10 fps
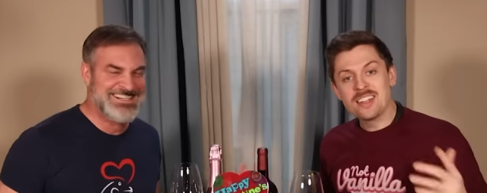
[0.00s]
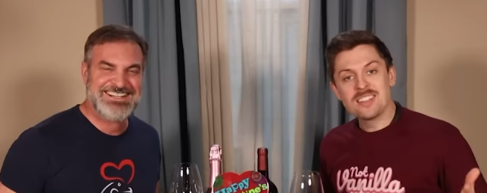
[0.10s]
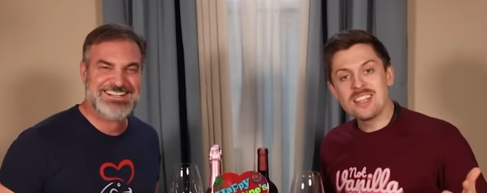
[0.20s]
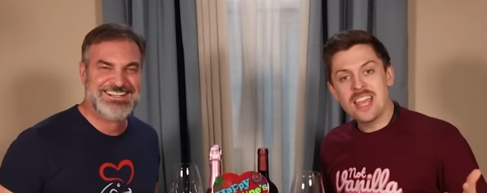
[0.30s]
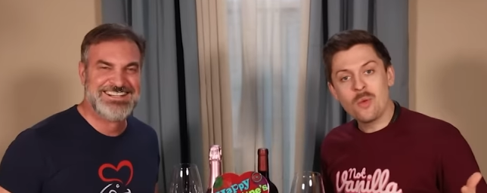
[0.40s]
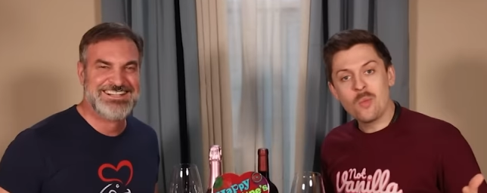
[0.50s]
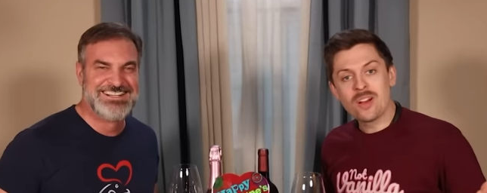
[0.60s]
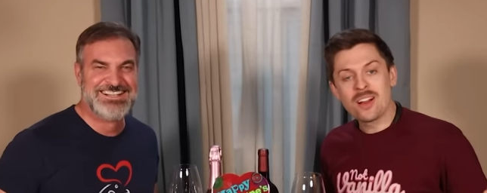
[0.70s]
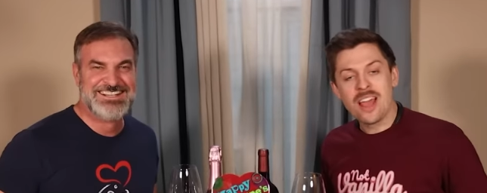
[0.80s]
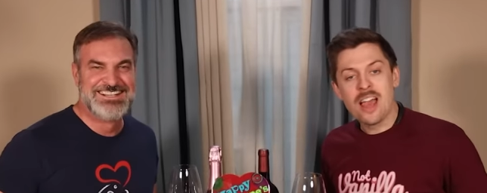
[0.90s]
Speaker 1: And today
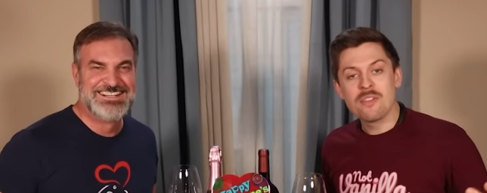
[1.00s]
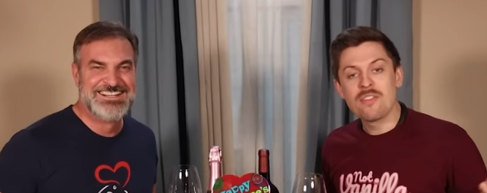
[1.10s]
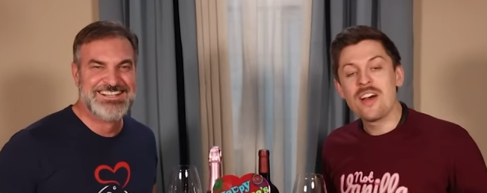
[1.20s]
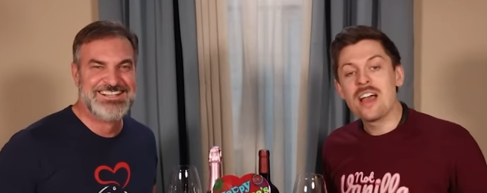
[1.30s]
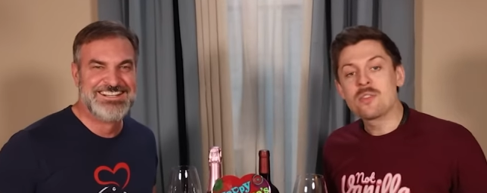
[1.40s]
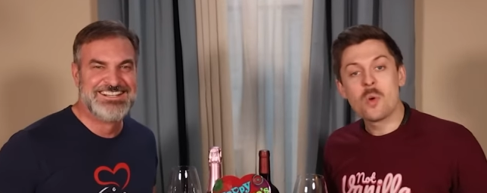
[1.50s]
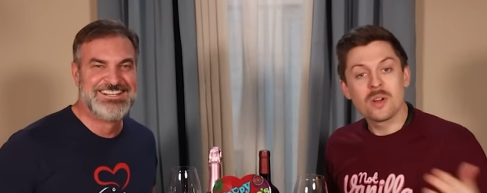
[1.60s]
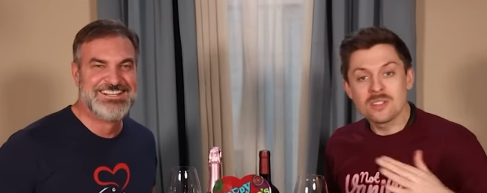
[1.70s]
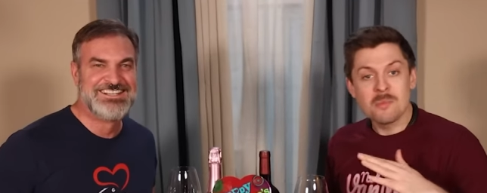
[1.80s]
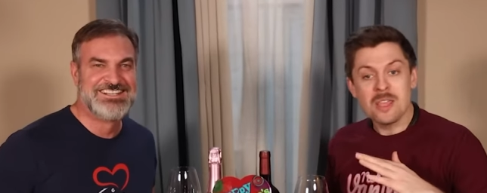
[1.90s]
we're gonna have a five
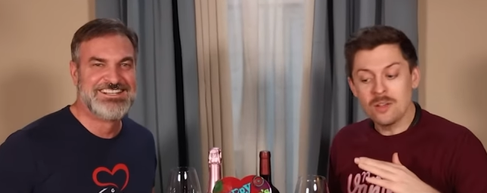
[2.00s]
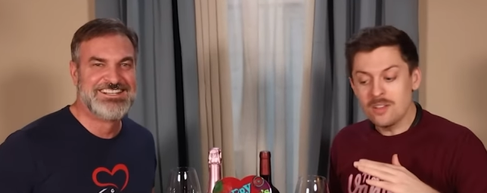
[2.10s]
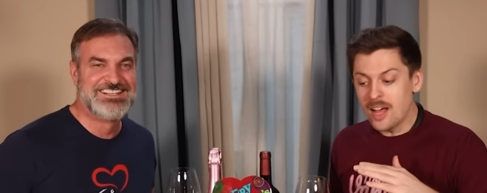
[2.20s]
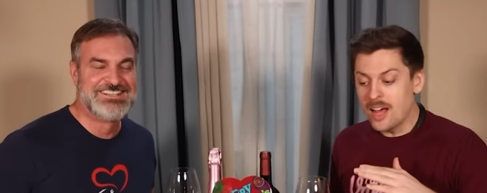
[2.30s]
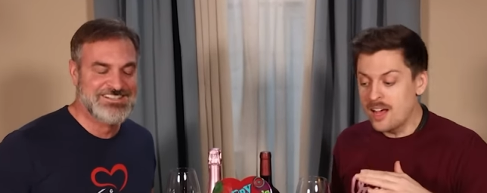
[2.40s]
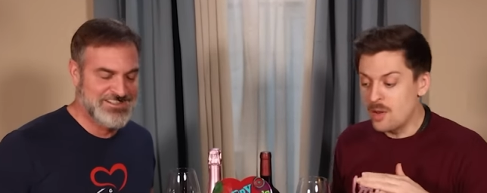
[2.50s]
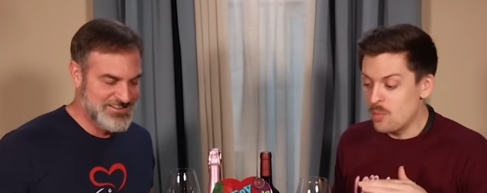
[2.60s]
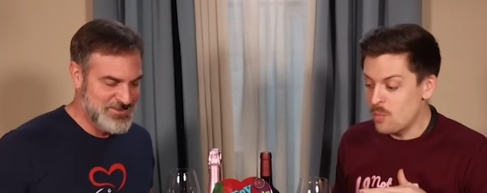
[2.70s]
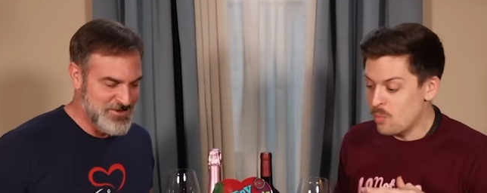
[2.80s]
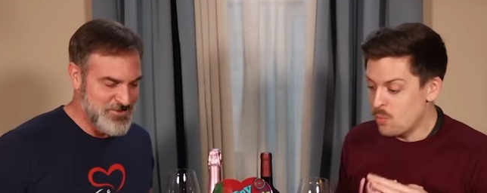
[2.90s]
course meal
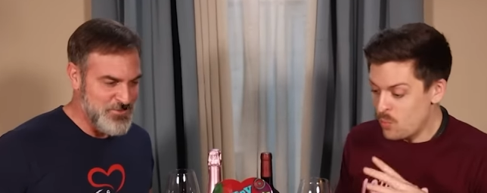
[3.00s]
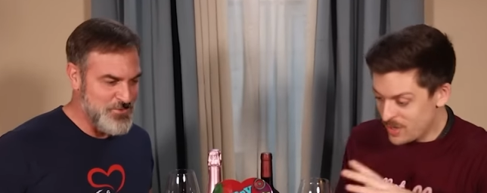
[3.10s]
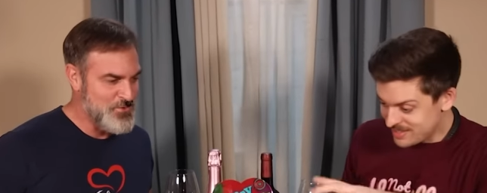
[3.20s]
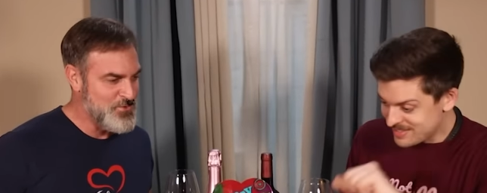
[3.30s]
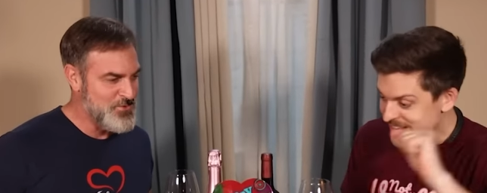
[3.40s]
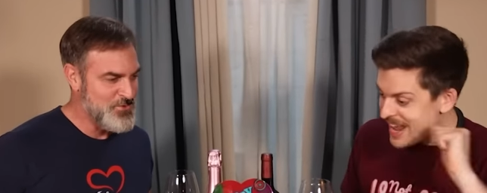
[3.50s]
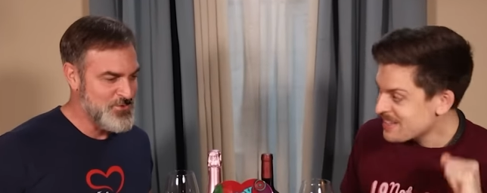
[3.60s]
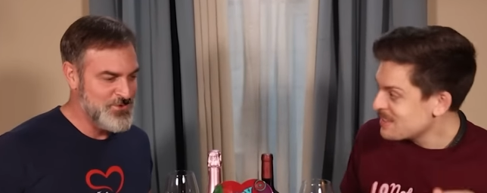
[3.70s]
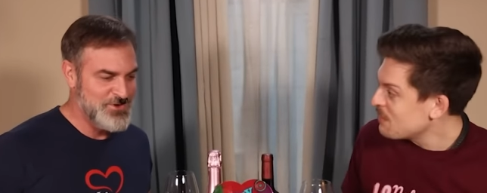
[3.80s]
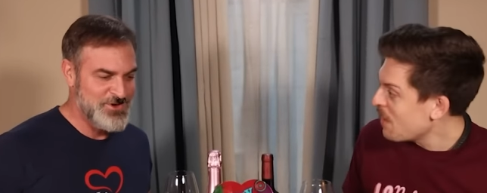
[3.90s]
uh, with
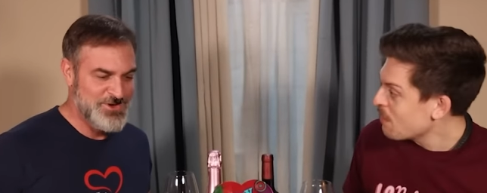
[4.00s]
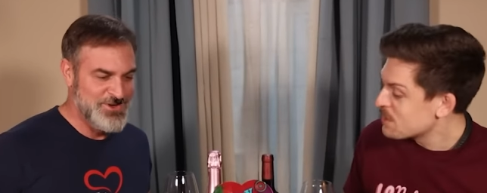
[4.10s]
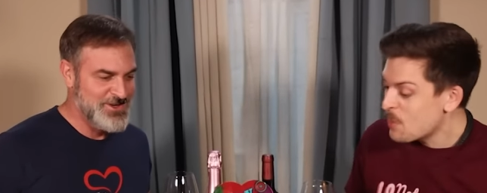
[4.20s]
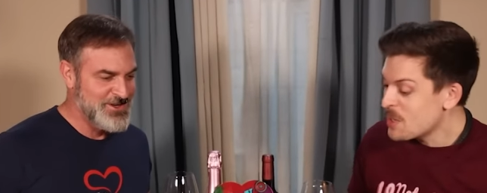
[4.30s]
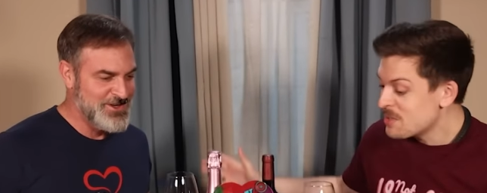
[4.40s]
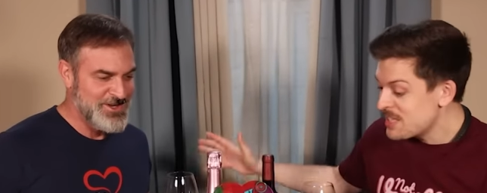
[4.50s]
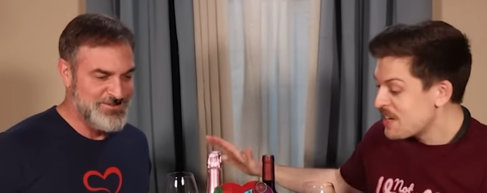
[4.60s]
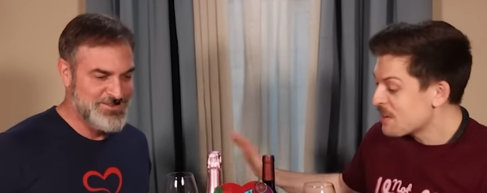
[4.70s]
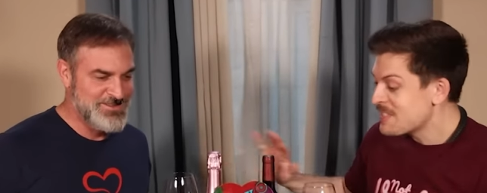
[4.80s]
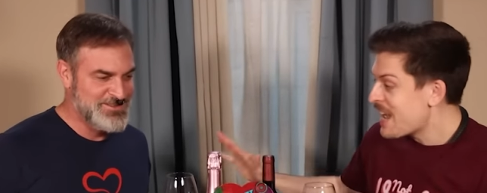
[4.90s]
snacks involved. So what you
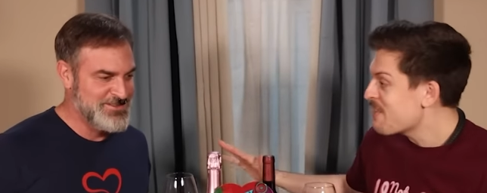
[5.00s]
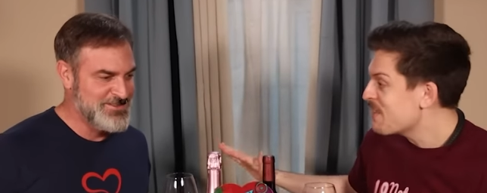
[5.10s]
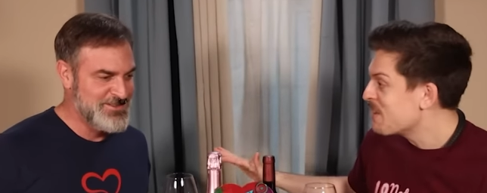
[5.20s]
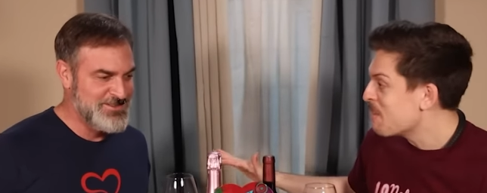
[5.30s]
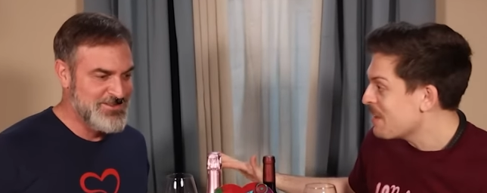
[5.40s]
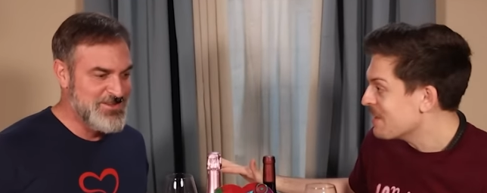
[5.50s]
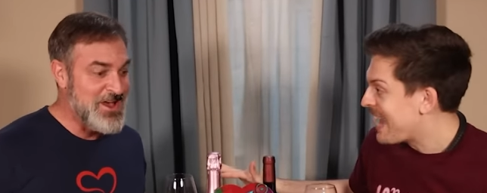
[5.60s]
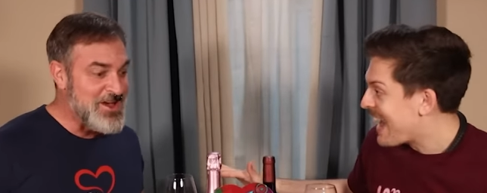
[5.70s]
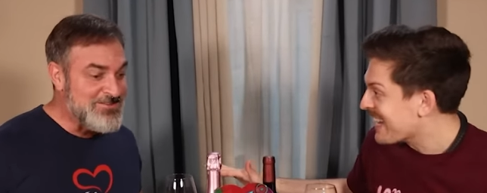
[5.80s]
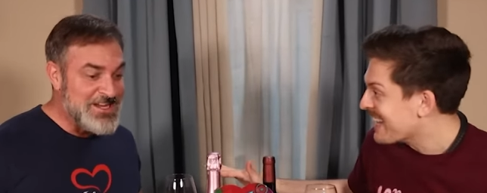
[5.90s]
see here is not even the
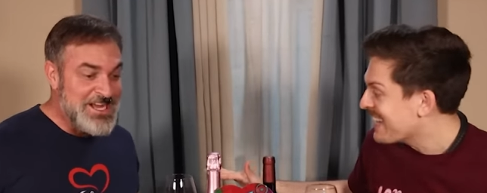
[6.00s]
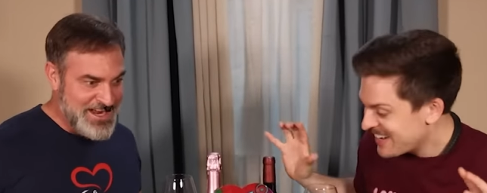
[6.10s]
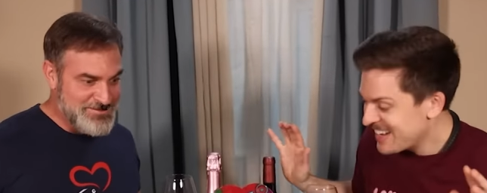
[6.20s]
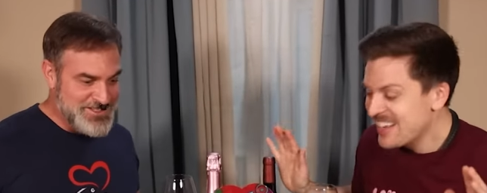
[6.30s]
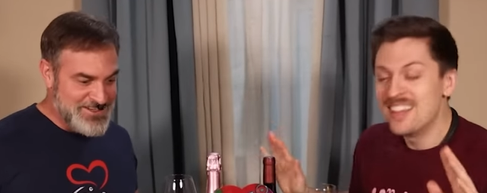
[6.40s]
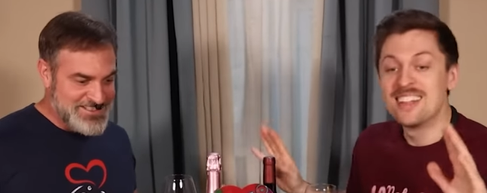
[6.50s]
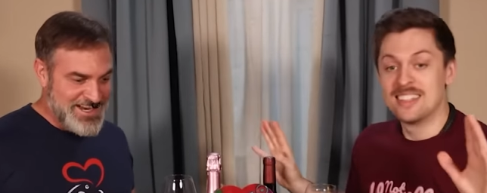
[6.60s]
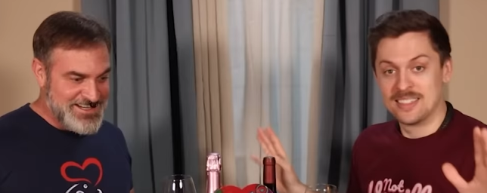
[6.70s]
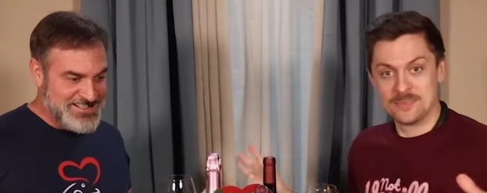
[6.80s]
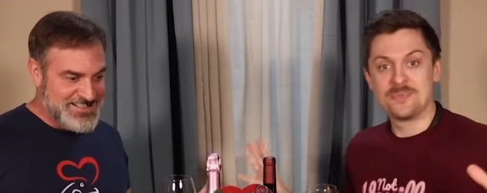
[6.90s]
meal, Daddy. Oh my god, I'm so
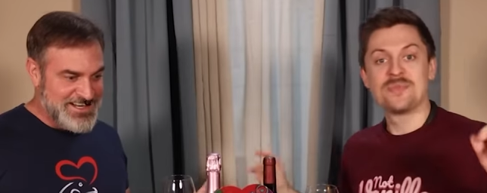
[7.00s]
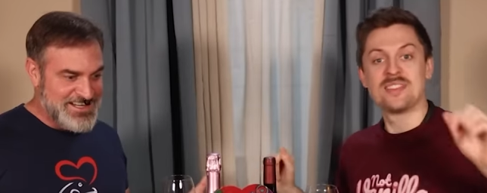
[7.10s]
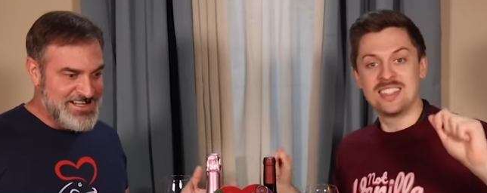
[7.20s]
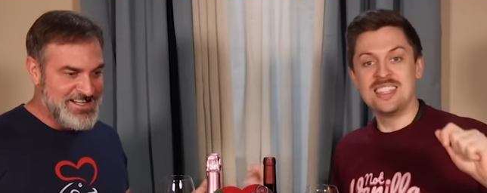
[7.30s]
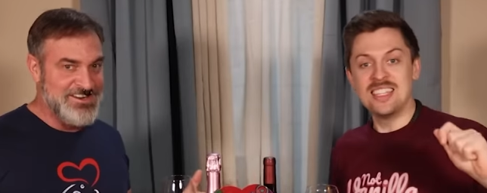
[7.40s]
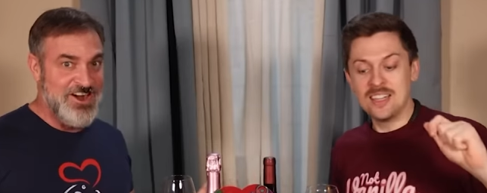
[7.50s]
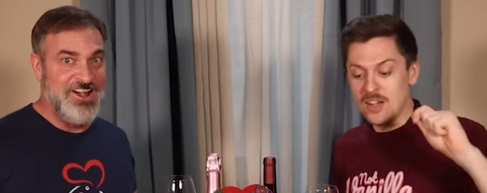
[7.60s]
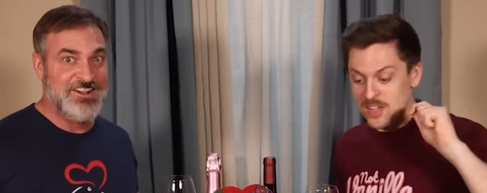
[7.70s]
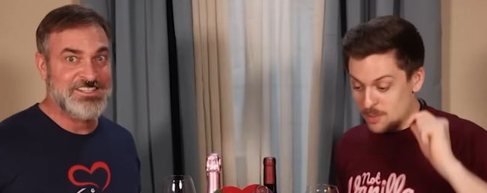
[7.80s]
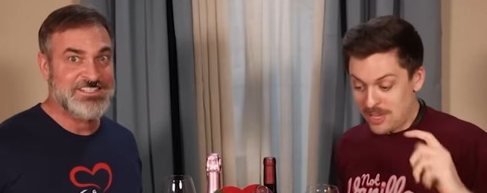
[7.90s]
excited. Can I eat it
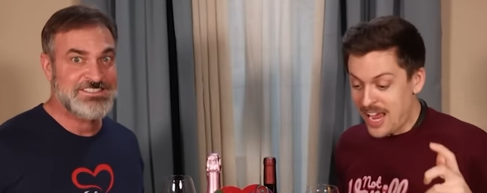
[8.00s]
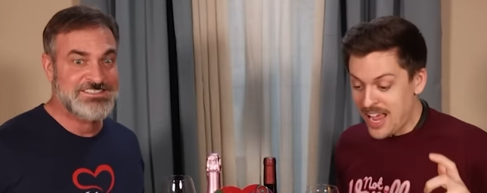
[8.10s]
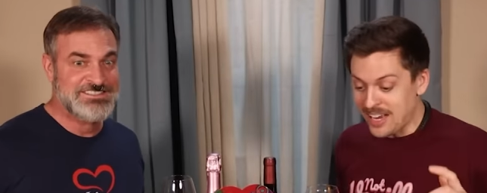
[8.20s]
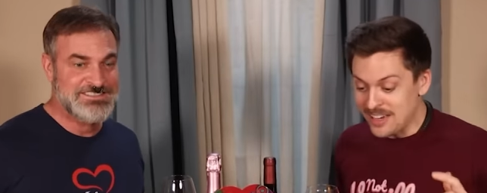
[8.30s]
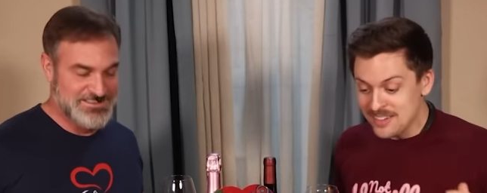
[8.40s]
all? You can.